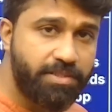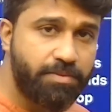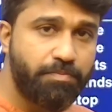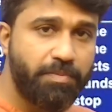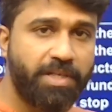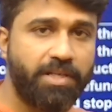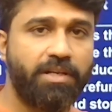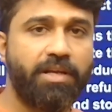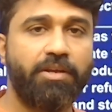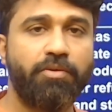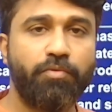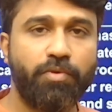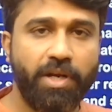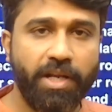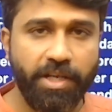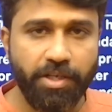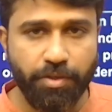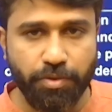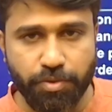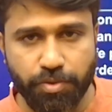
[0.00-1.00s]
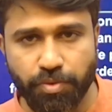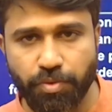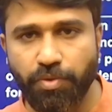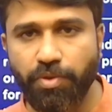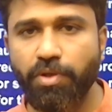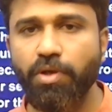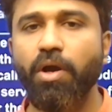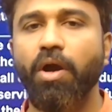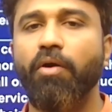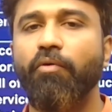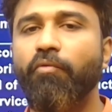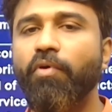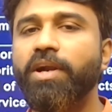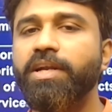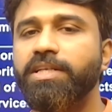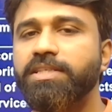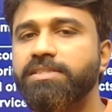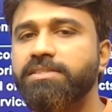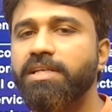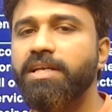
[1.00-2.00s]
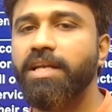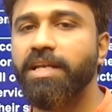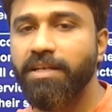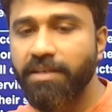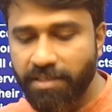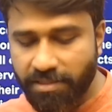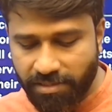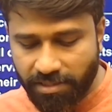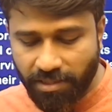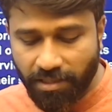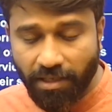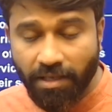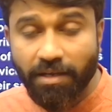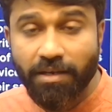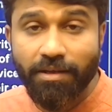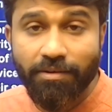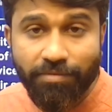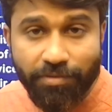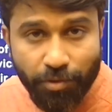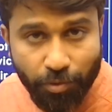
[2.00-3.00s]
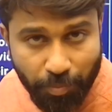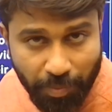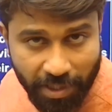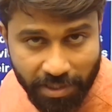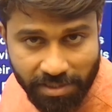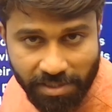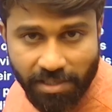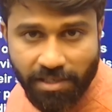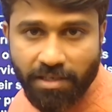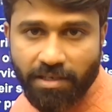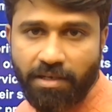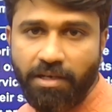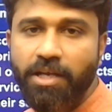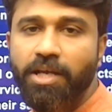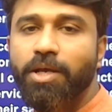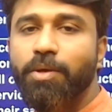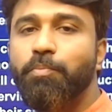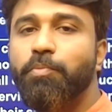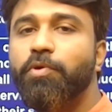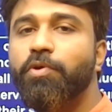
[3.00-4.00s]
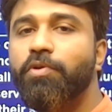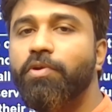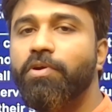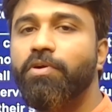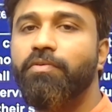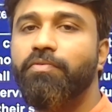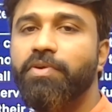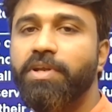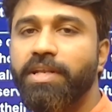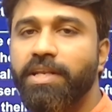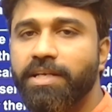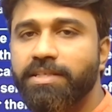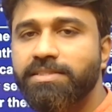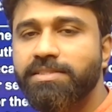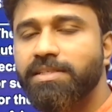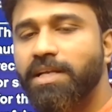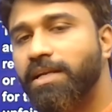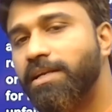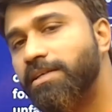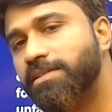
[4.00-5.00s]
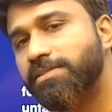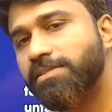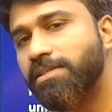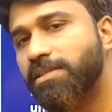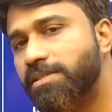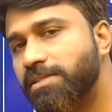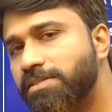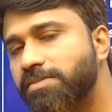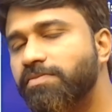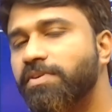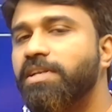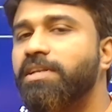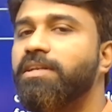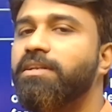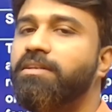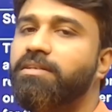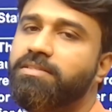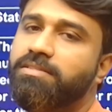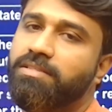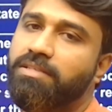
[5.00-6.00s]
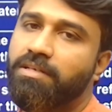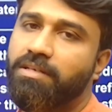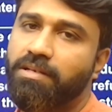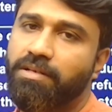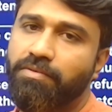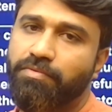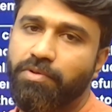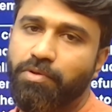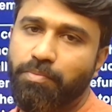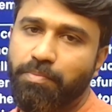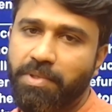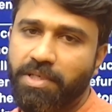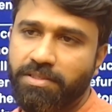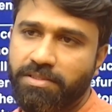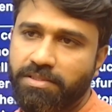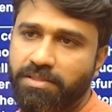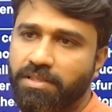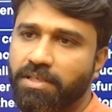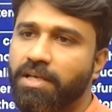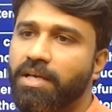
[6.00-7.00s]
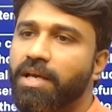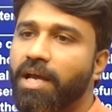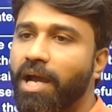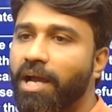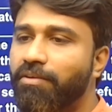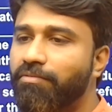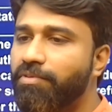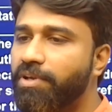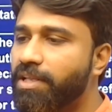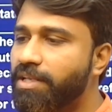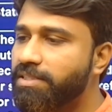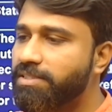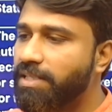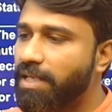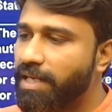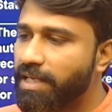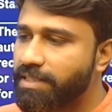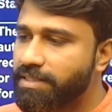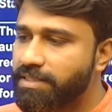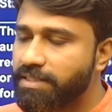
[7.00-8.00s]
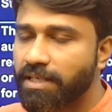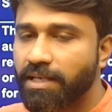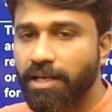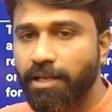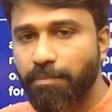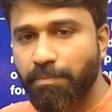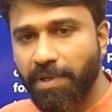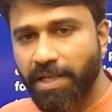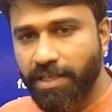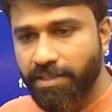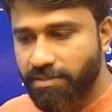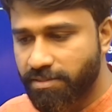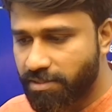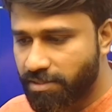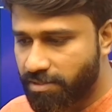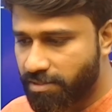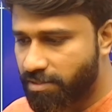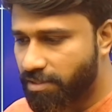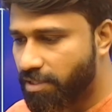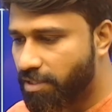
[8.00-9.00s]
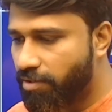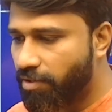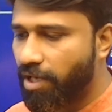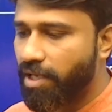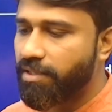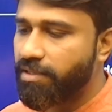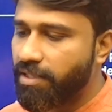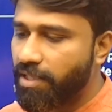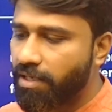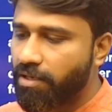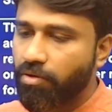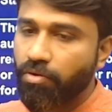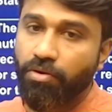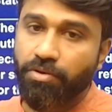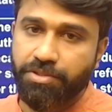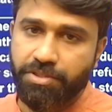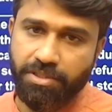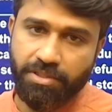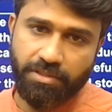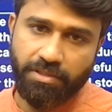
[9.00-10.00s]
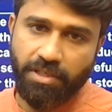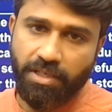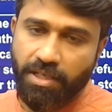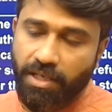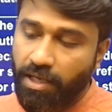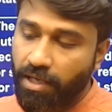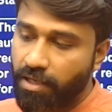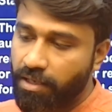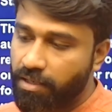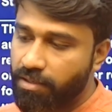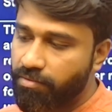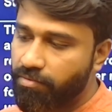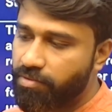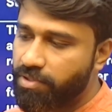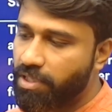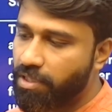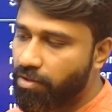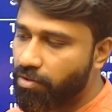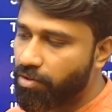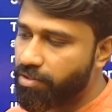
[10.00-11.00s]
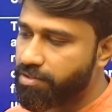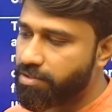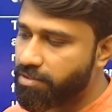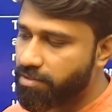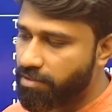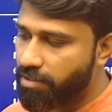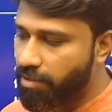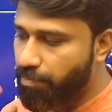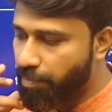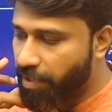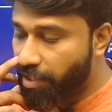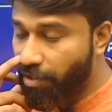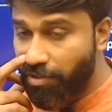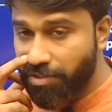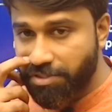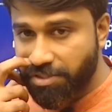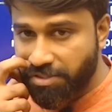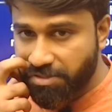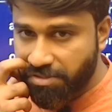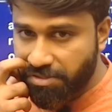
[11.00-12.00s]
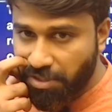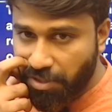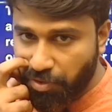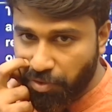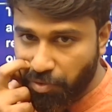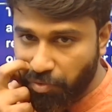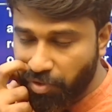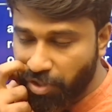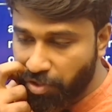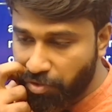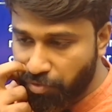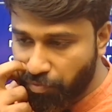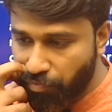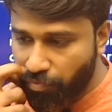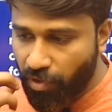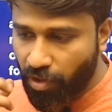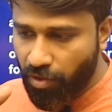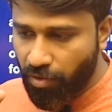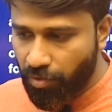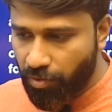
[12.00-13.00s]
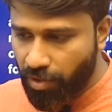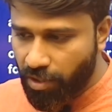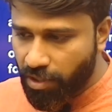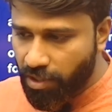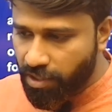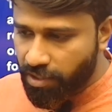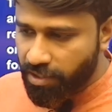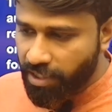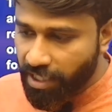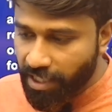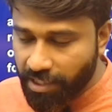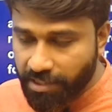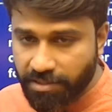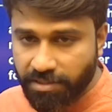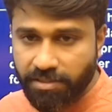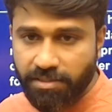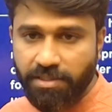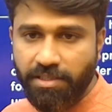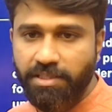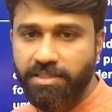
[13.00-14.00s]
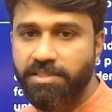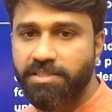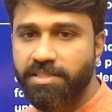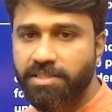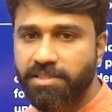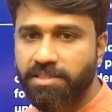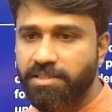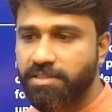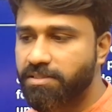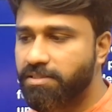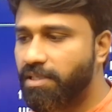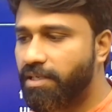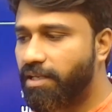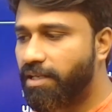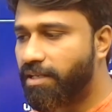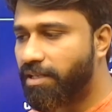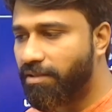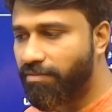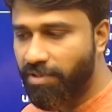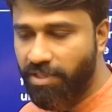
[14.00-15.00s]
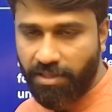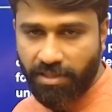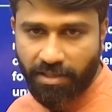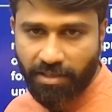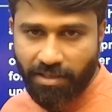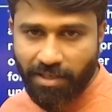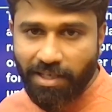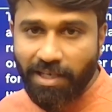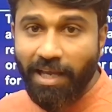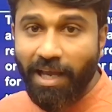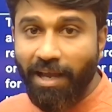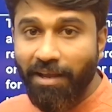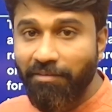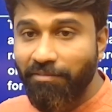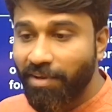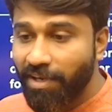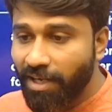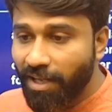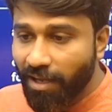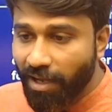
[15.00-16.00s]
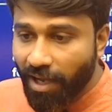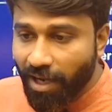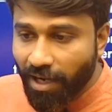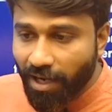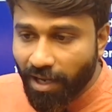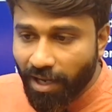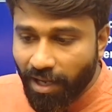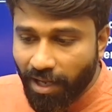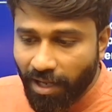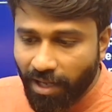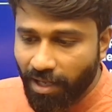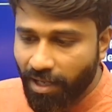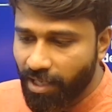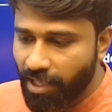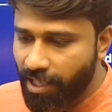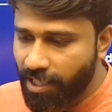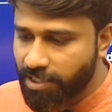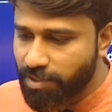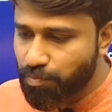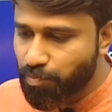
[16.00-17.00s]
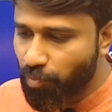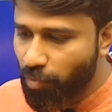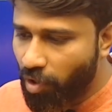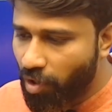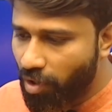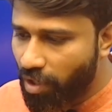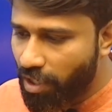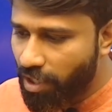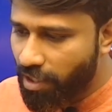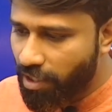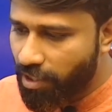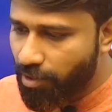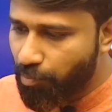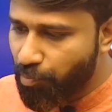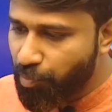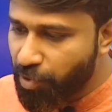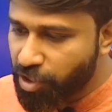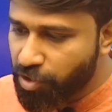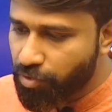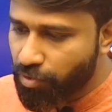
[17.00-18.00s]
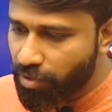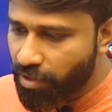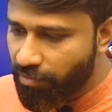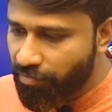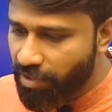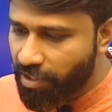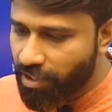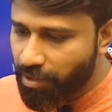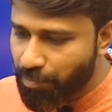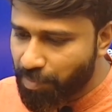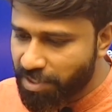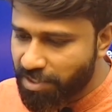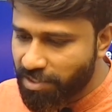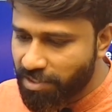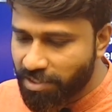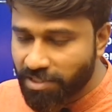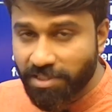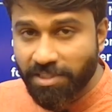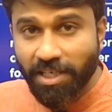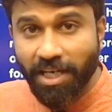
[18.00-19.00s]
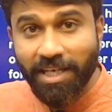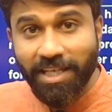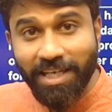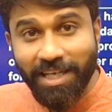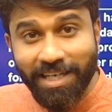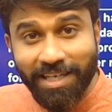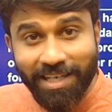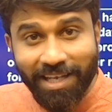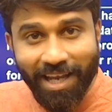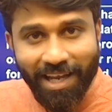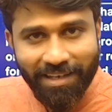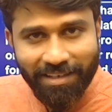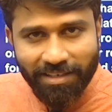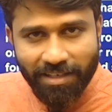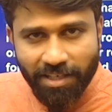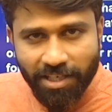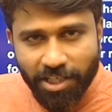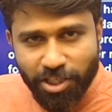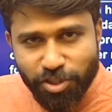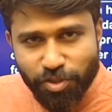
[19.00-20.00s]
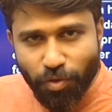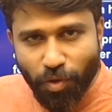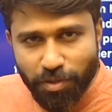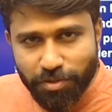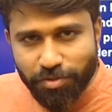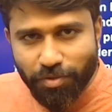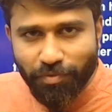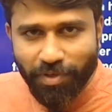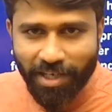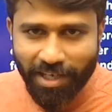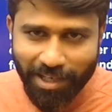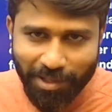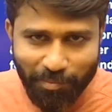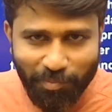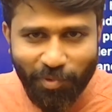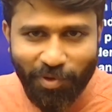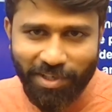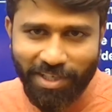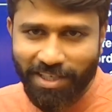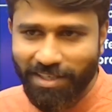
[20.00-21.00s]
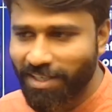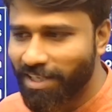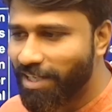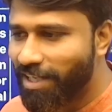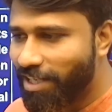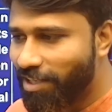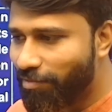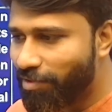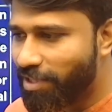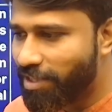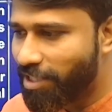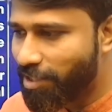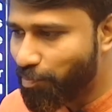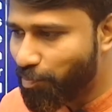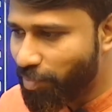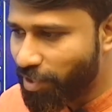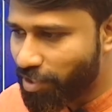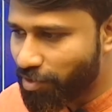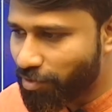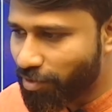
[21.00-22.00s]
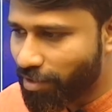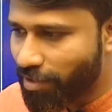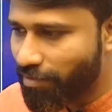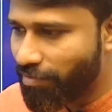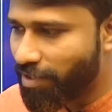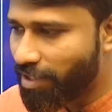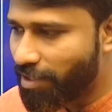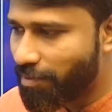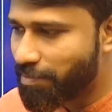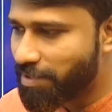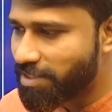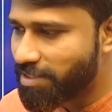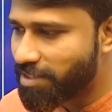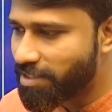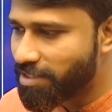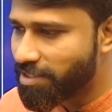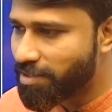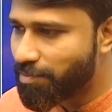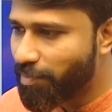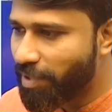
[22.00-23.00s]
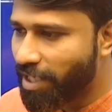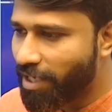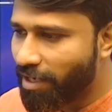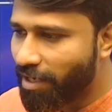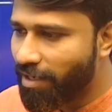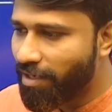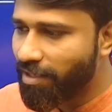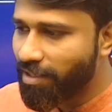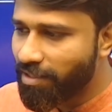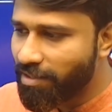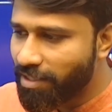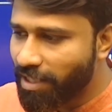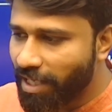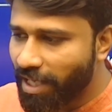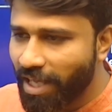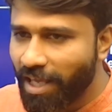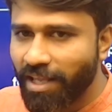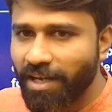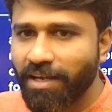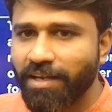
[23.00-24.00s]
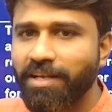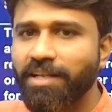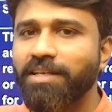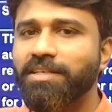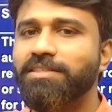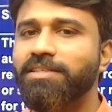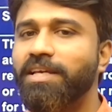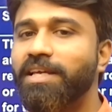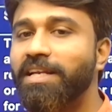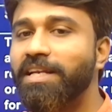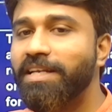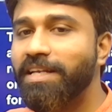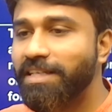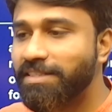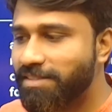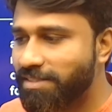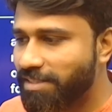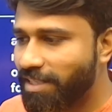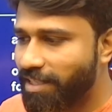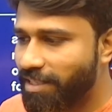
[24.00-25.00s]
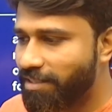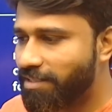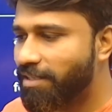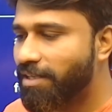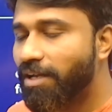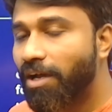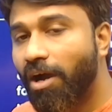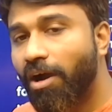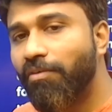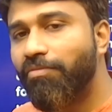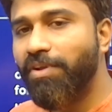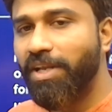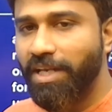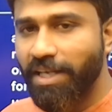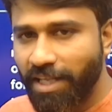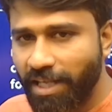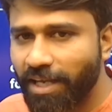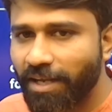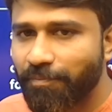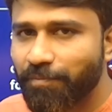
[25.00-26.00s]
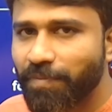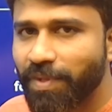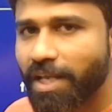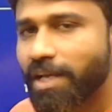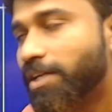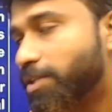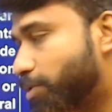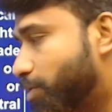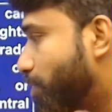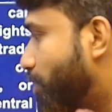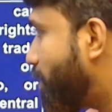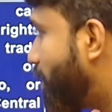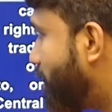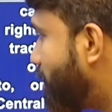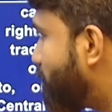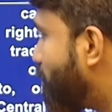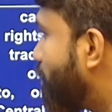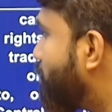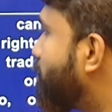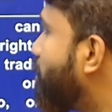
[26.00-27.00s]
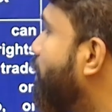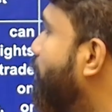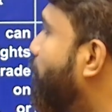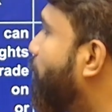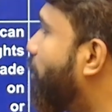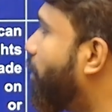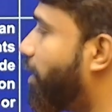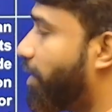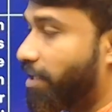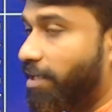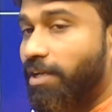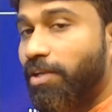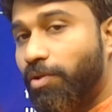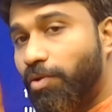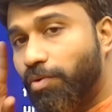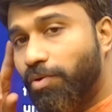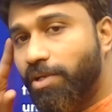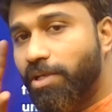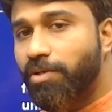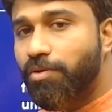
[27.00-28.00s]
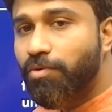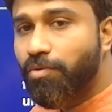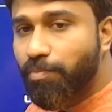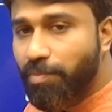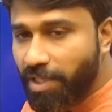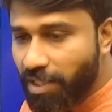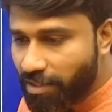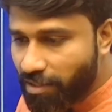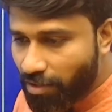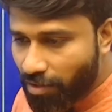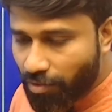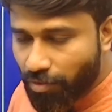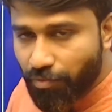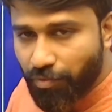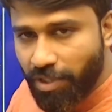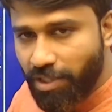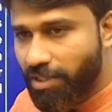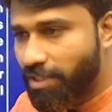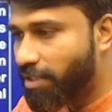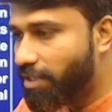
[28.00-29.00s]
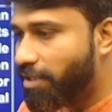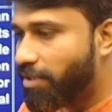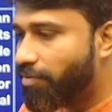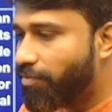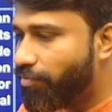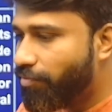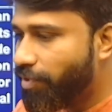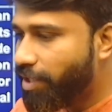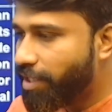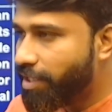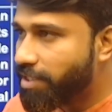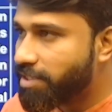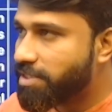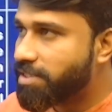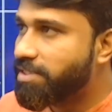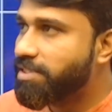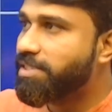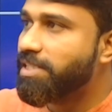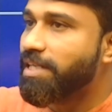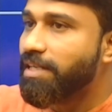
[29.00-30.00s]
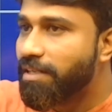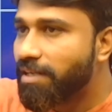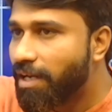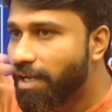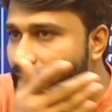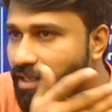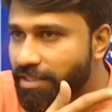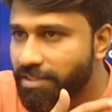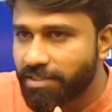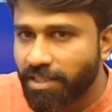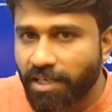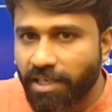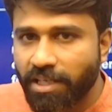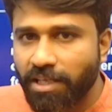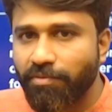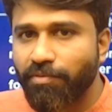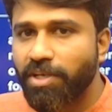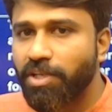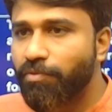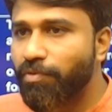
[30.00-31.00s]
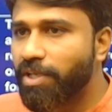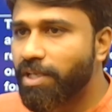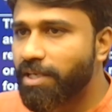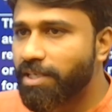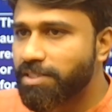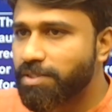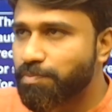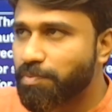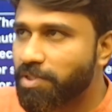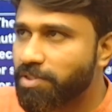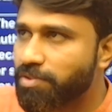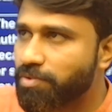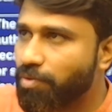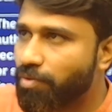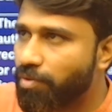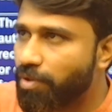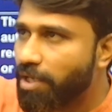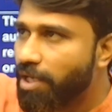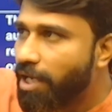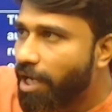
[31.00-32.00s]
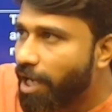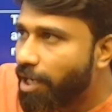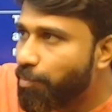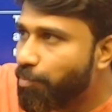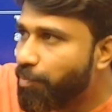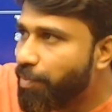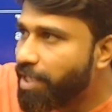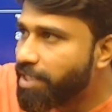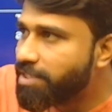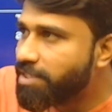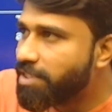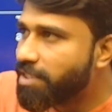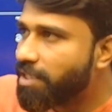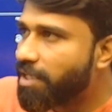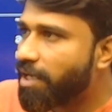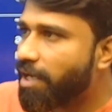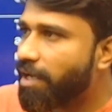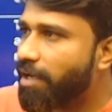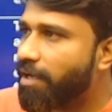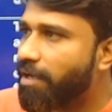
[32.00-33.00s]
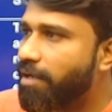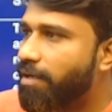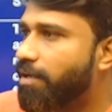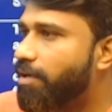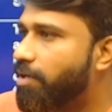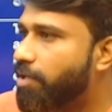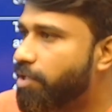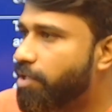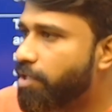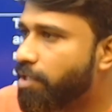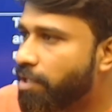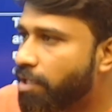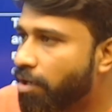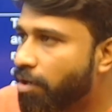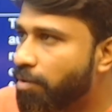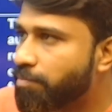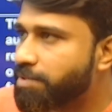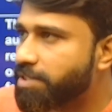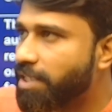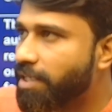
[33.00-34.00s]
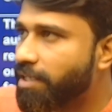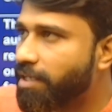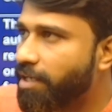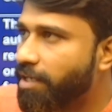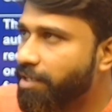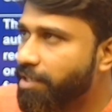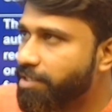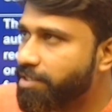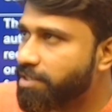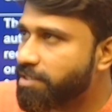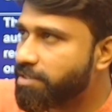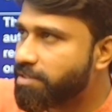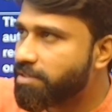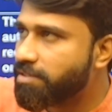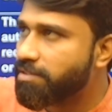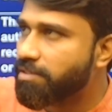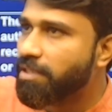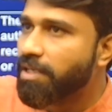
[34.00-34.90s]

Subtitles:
but I would like to show you what is the interesting area of UPSC here. Bureau of Indian Standards, it is very interesting area of UPSC, and various electrical appliances and their caution, the precautions that you need to follow, the instructions that are given there. And when a small pictographic representation and KitKat is also very important. Even that pictographic representation may contain the heritage site of India. So, that is also important. You need to be thorough with various general understanding, even quick response code and basic norms and conditions